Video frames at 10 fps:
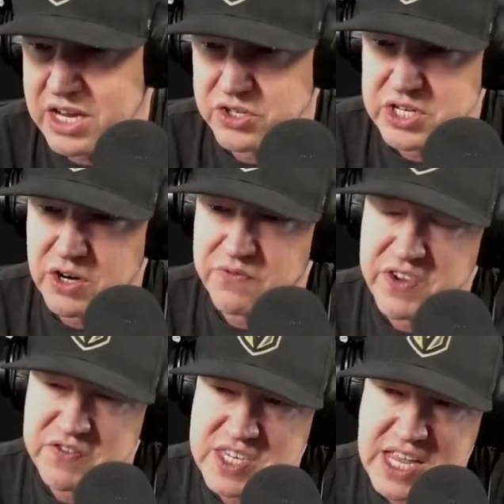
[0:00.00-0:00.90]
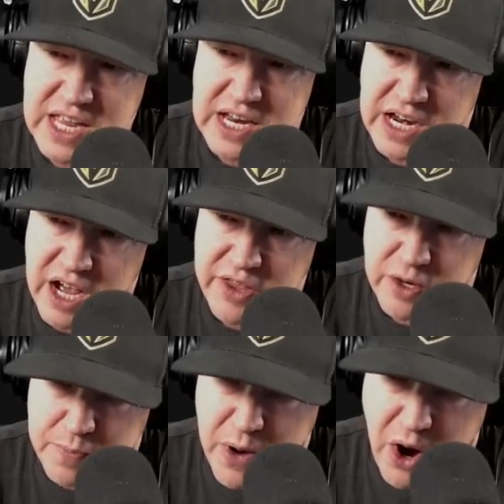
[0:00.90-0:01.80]
Gear Tier 15, and
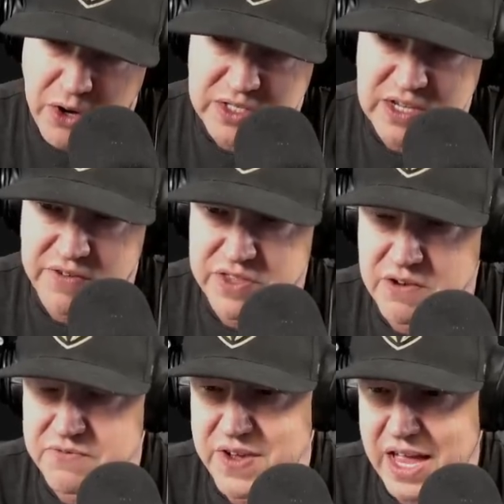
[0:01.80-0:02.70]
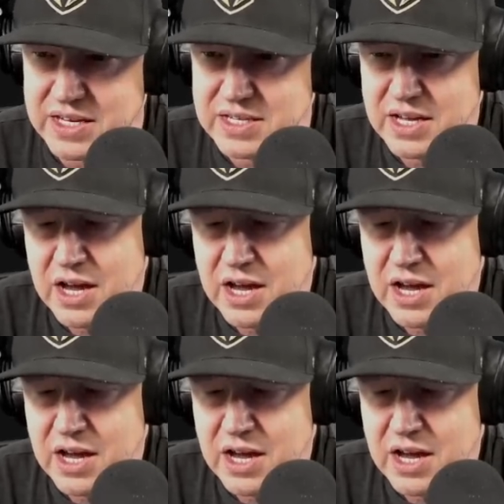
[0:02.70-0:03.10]
other parts of the event